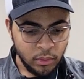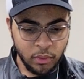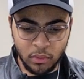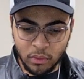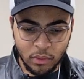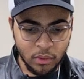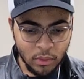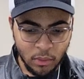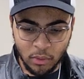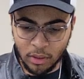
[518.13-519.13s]

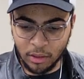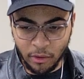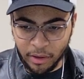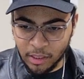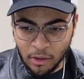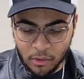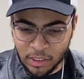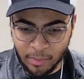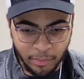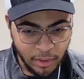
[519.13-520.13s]
Whew, Lord knows
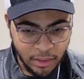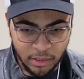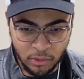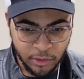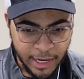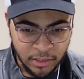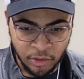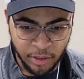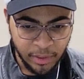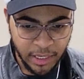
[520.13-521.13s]
he be putting us through trials and
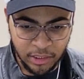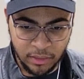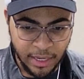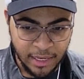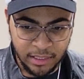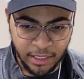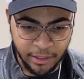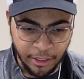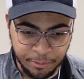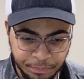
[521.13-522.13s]
tribulations, I tell
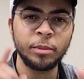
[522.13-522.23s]
you.